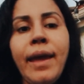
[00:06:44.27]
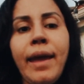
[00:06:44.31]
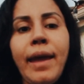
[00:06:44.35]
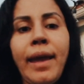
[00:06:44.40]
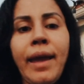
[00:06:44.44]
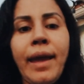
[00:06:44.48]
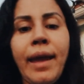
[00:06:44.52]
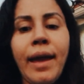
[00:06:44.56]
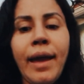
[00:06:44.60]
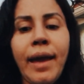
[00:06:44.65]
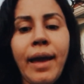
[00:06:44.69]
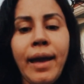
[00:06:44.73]

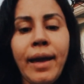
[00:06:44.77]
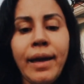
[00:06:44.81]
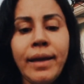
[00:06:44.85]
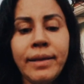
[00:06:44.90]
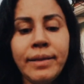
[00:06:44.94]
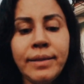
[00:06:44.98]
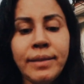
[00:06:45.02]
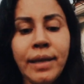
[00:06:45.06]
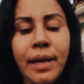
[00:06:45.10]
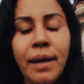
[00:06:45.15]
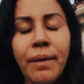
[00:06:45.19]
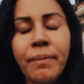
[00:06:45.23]

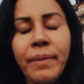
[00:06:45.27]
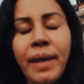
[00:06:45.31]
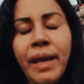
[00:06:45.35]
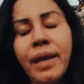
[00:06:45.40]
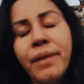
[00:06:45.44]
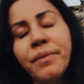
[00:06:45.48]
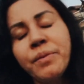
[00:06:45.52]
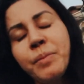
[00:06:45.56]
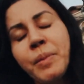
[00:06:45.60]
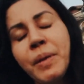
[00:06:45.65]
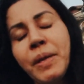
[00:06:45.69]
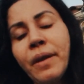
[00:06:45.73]
and that
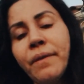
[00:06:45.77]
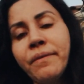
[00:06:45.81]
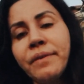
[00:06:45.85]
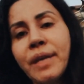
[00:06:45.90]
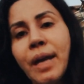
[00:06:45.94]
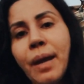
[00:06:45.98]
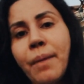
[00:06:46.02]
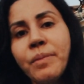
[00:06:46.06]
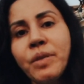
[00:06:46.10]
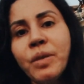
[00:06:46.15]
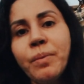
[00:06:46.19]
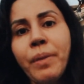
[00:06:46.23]
gives me enough
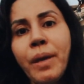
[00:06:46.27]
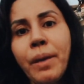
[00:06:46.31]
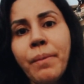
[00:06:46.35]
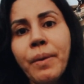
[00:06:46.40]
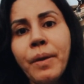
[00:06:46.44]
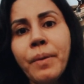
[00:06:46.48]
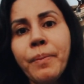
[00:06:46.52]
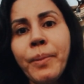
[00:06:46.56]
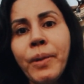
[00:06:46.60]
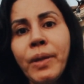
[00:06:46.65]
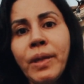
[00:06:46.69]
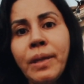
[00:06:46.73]
time to be able
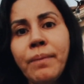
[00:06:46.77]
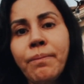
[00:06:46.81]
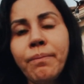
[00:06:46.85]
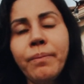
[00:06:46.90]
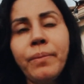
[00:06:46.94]
to put